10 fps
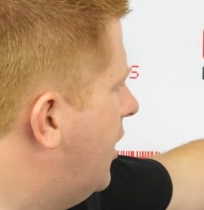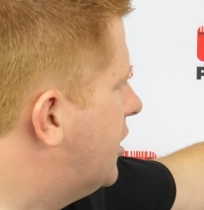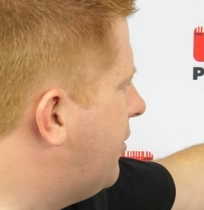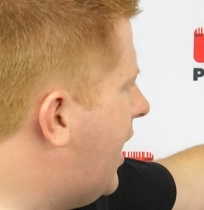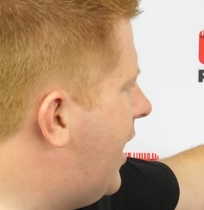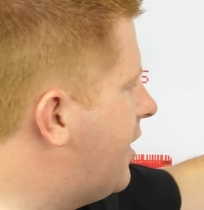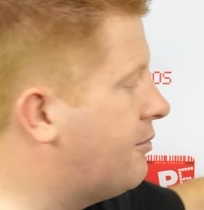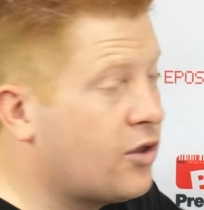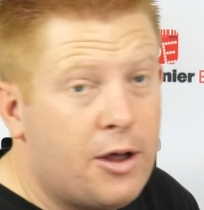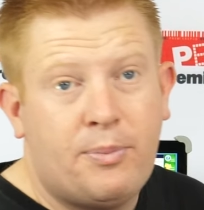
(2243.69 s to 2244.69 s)
So I
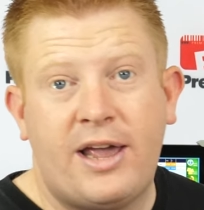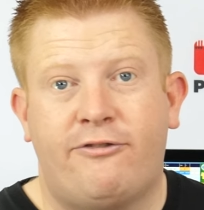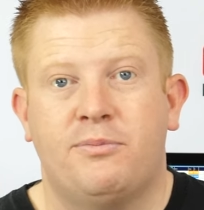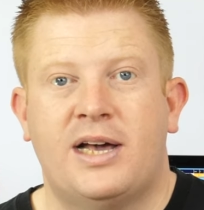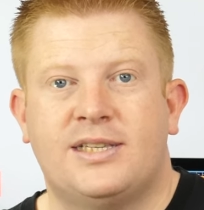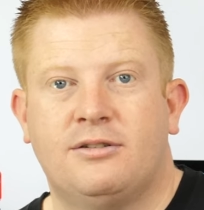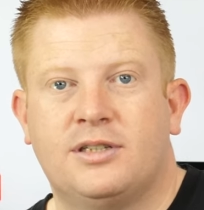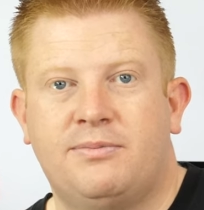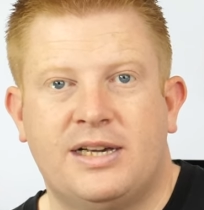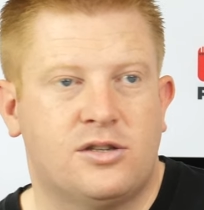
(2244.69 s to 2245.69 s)
don't pay for my
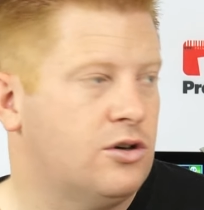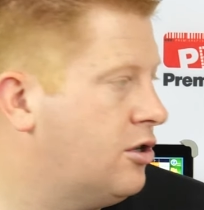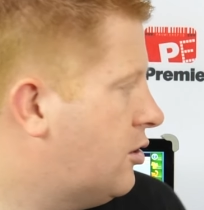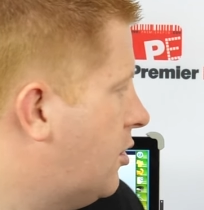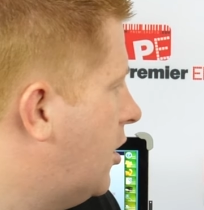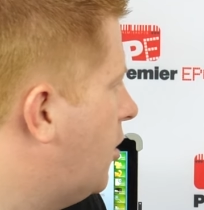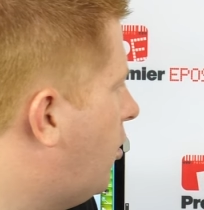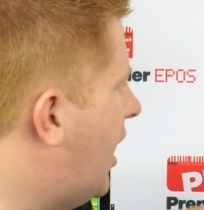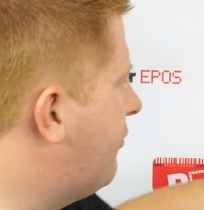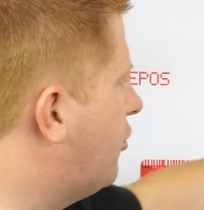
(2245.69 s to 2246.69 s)
tills in my store.
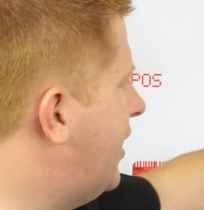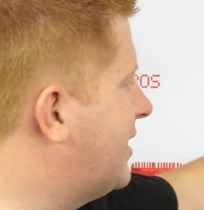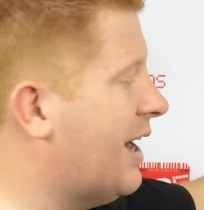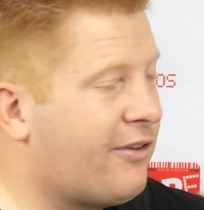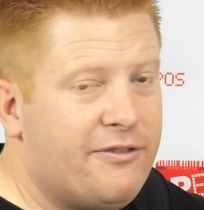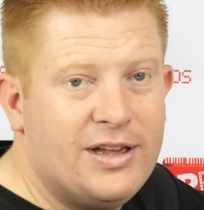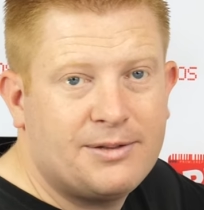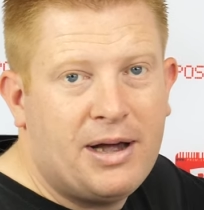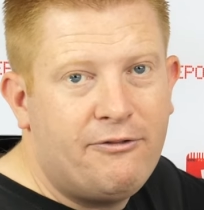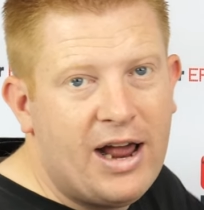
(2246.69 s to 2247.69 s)
What I've done is I've
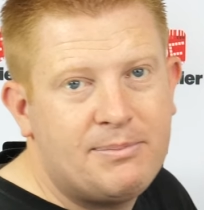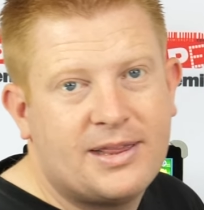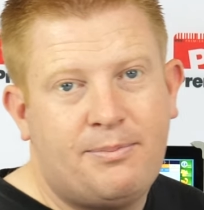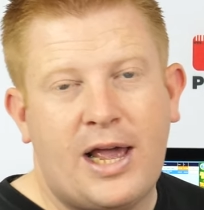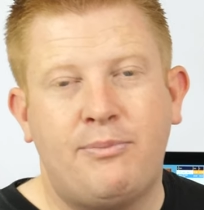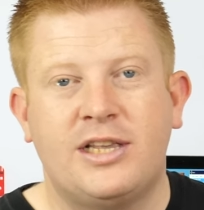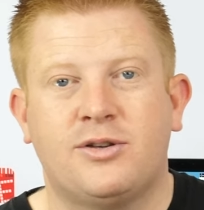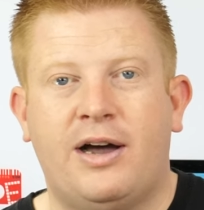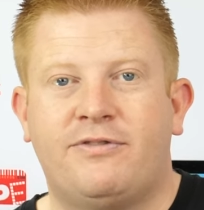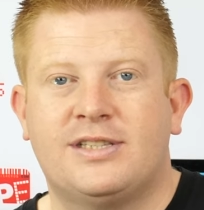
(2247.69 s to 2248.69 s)
committed my reps to pay me
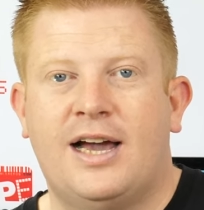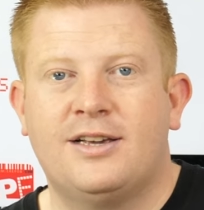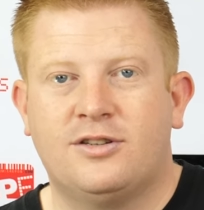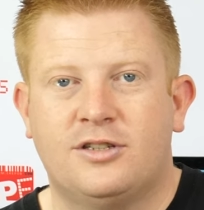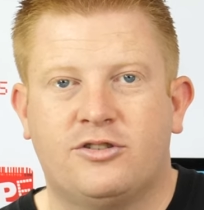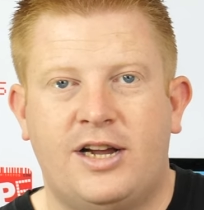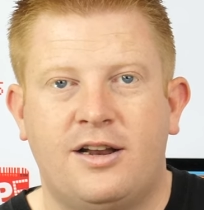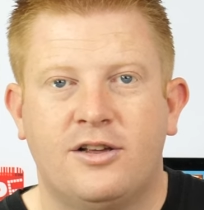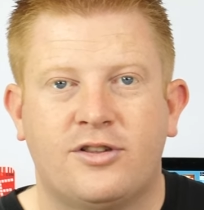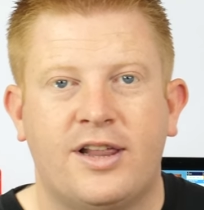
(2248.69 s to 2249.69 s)
to advertise on the
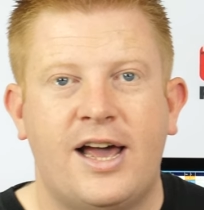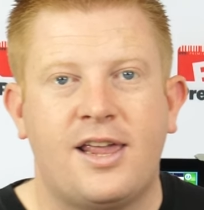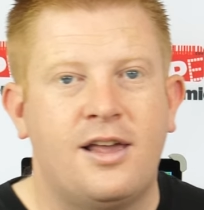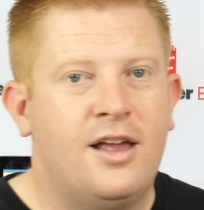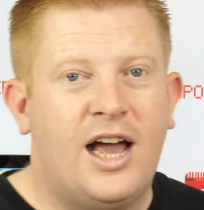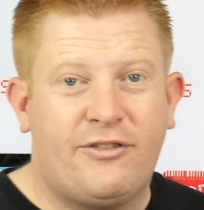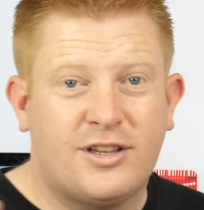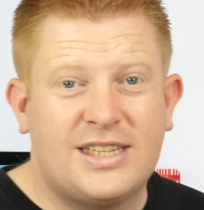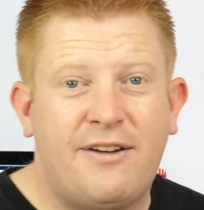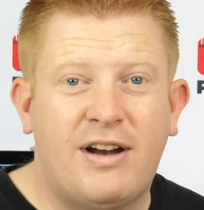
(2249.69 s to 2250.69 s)
screen. So I've
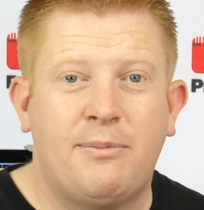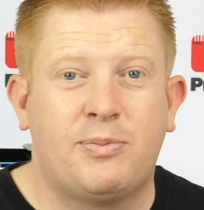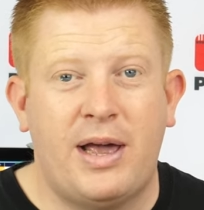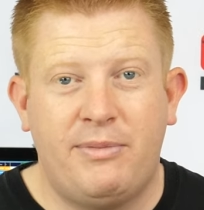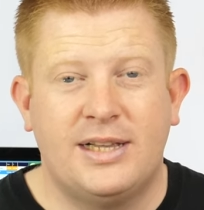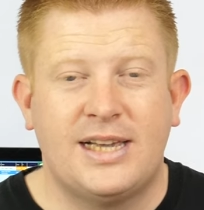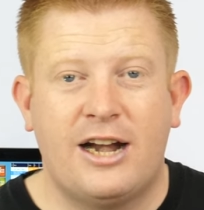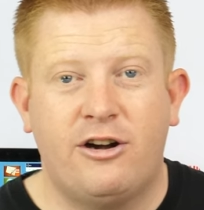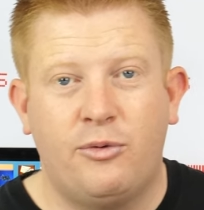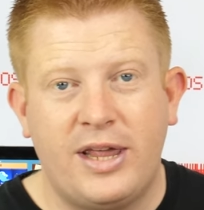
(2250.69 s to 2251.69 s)
got 10 reps paying me
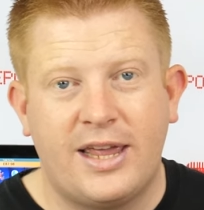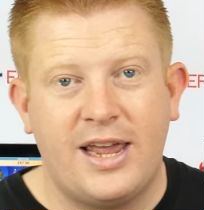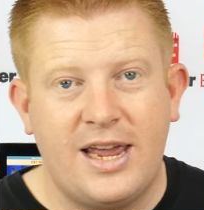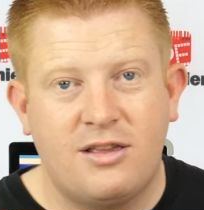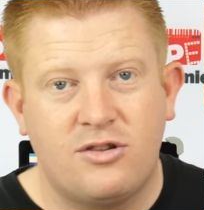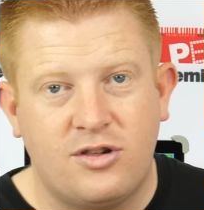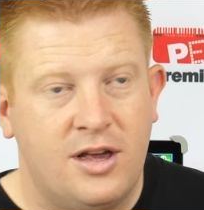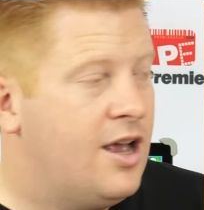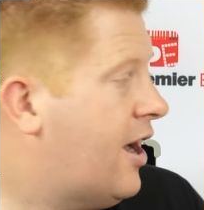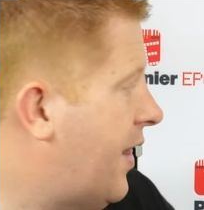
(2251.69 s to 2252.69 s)
£10 a week each,
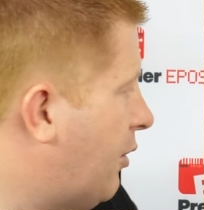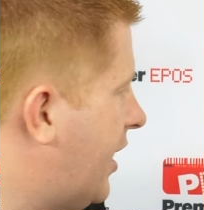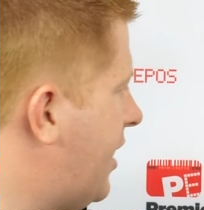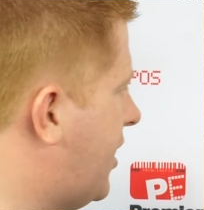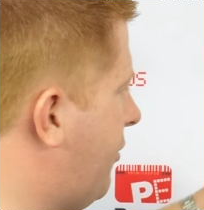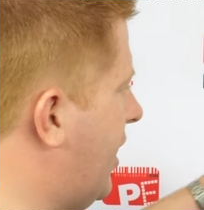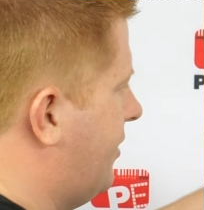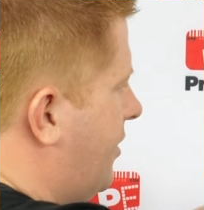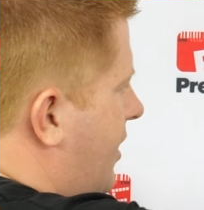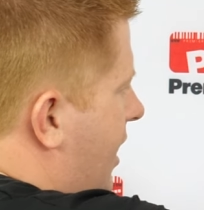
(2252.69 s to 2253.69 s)
and then what they do
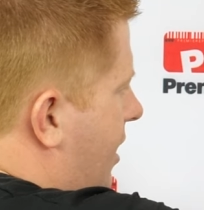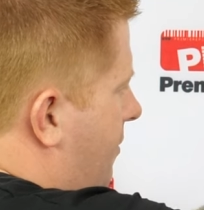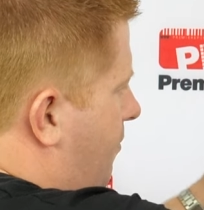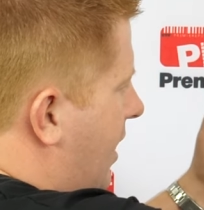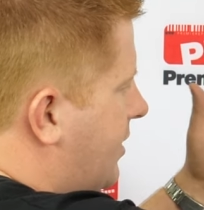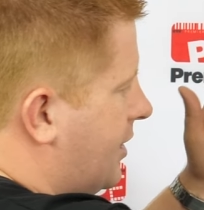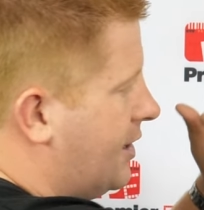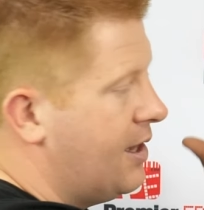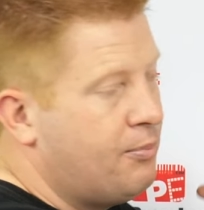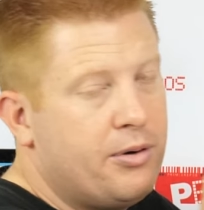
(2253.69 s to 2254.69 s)
is they
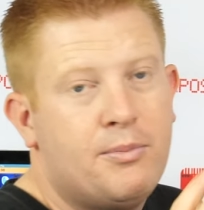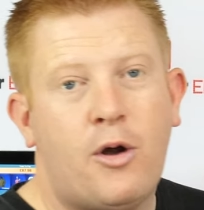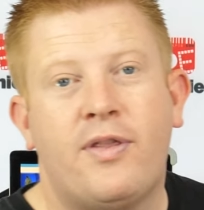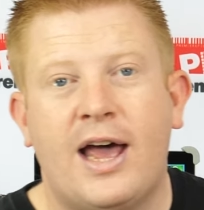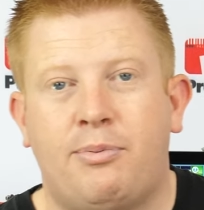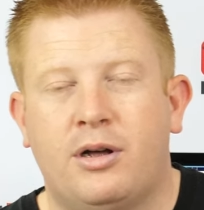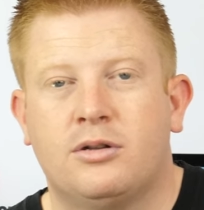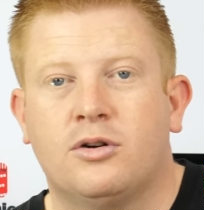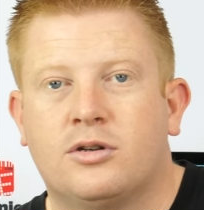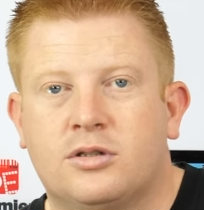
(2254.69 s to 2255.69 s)
basically promote their
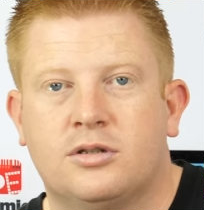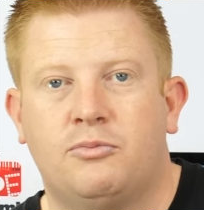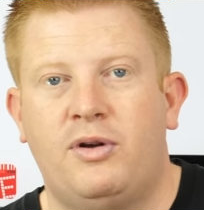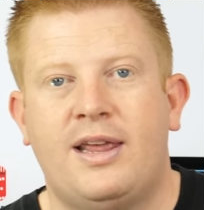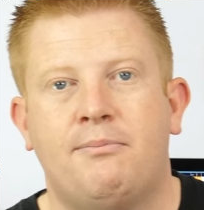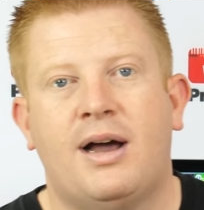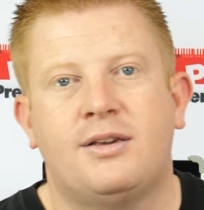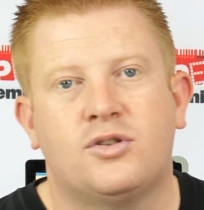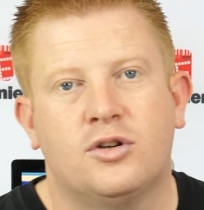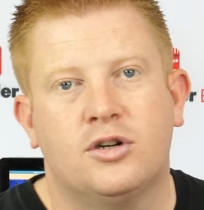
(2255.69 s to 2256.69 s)
products within
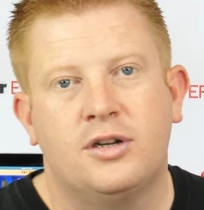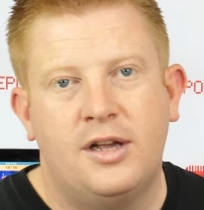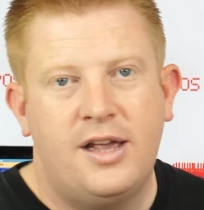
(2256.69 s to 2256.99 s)
my store.